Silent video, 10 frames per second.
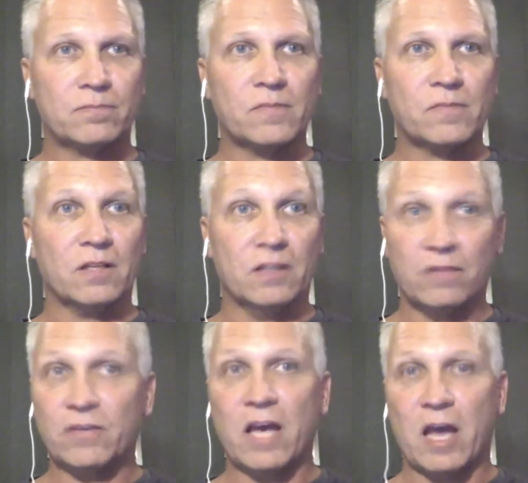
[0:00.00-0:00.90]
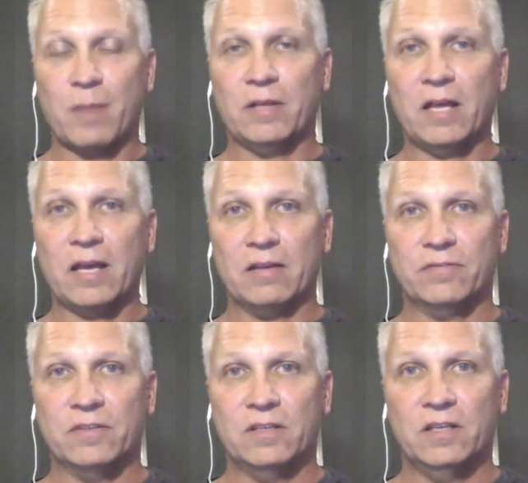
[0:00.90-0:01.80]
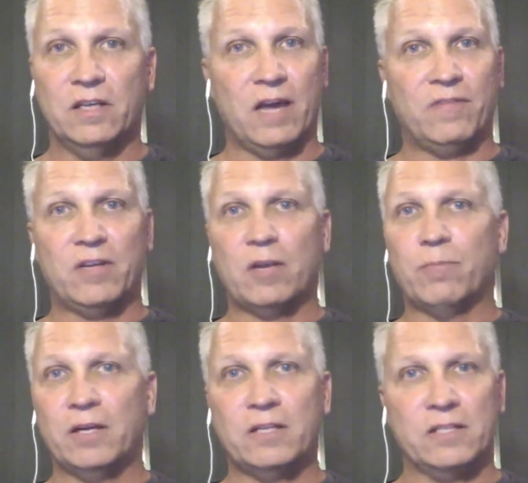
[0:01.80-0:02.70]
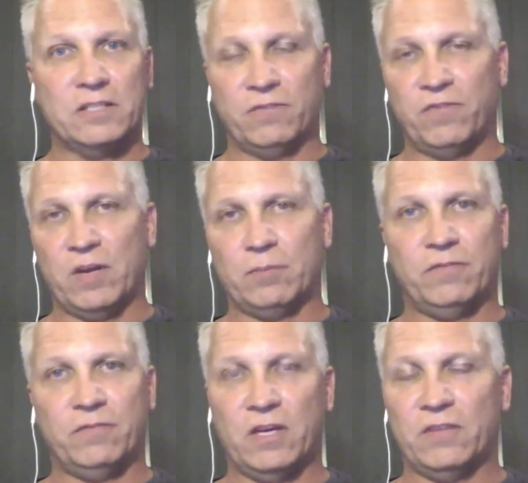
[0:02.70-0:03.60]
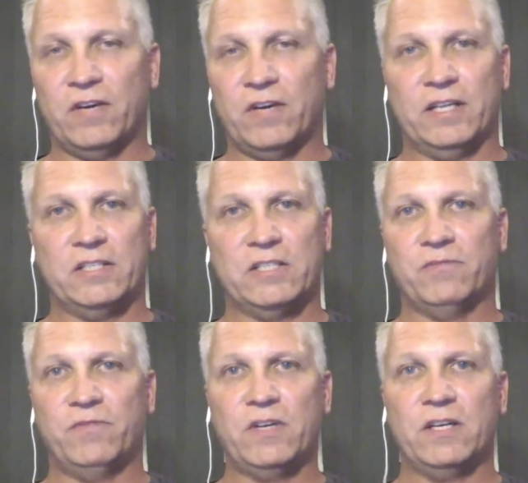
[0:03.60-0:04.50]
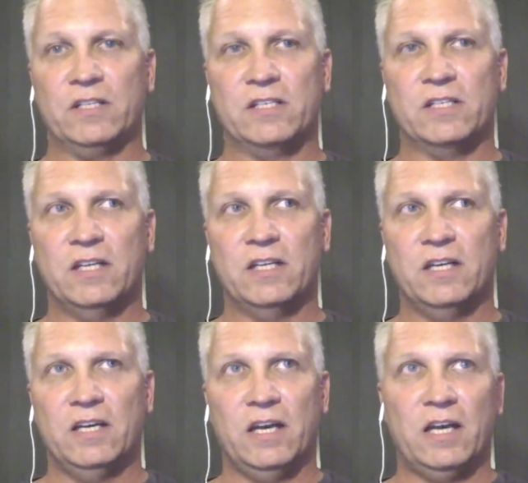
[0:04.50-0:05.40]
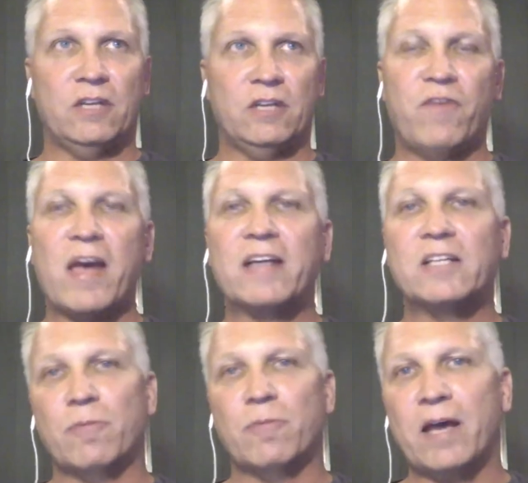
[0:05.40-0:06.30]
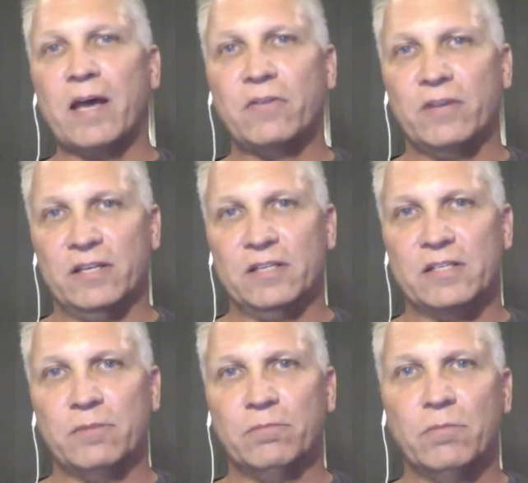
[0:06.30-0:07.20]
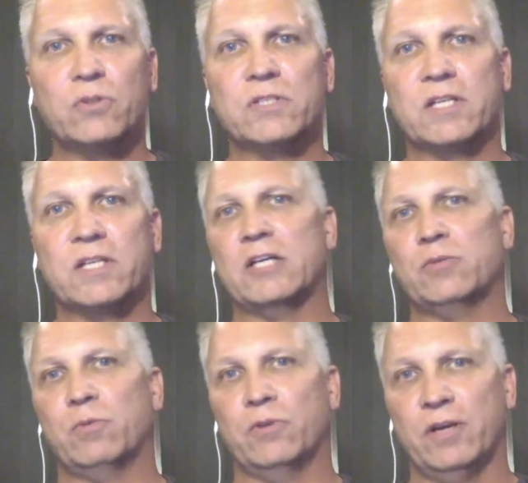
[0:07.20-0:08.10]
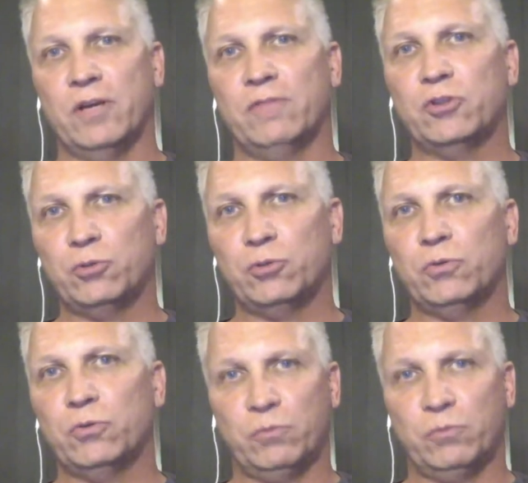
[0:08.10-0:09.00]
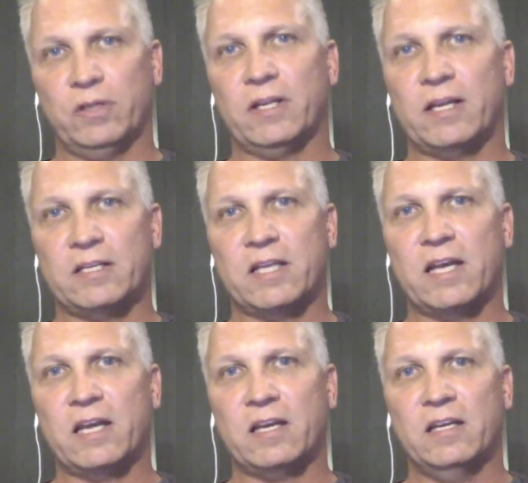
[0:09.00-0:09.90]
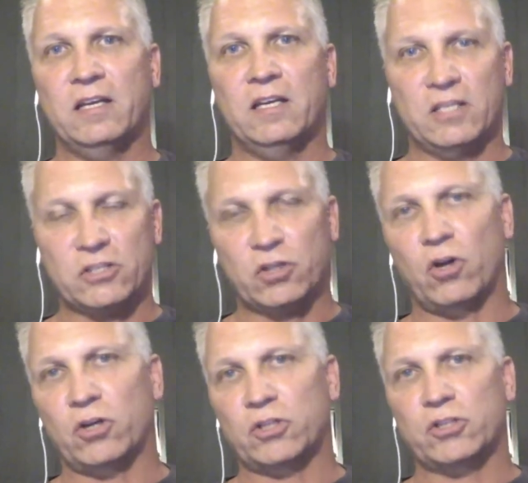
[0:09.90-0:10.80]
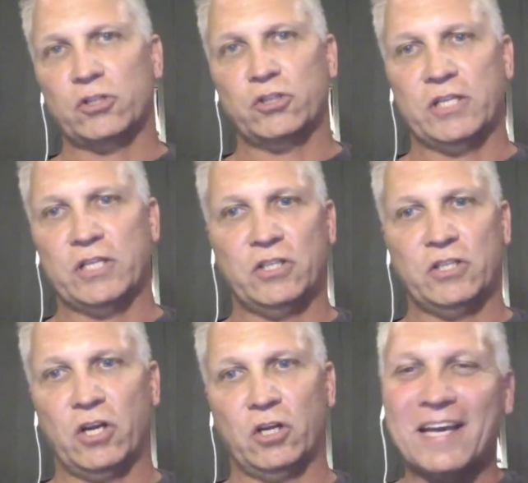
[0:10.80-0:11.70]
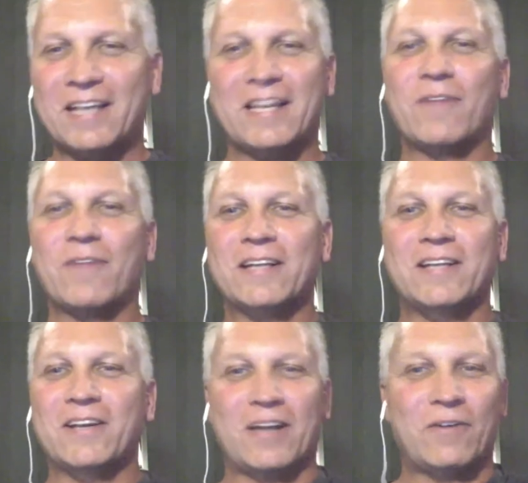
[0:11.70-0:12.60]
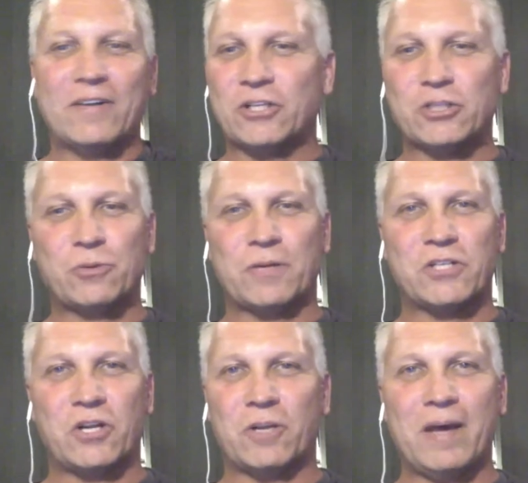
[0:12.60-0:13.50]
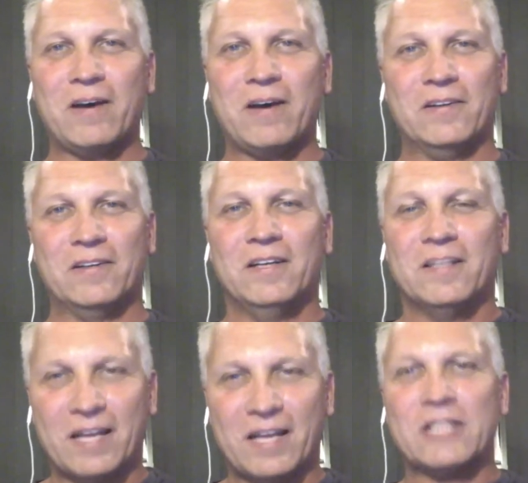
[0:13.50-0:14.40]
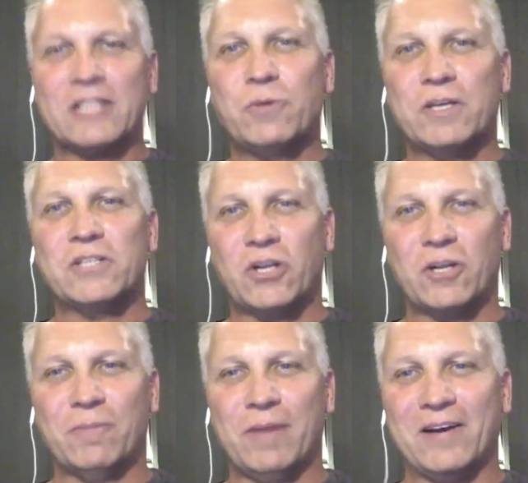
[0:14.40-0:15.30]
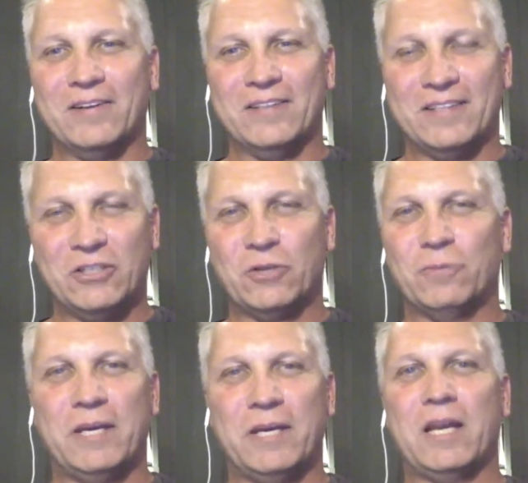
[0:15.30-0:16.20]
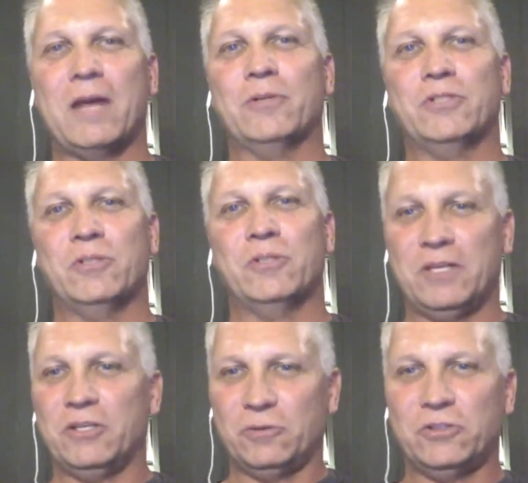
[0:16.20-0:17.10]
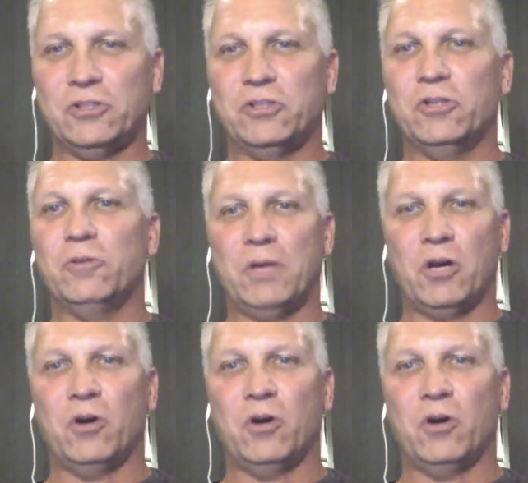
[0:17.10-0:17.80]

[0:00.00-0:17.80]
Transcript: living a happy life having abundance in family, faith, finances, and fitness. And the fact of the matter is, most guys will never truly realize that as long as they're chasing the dollar bill. That right there, that right there is what it's all about. That's what it's all about. You know, being able to be do what you do, be home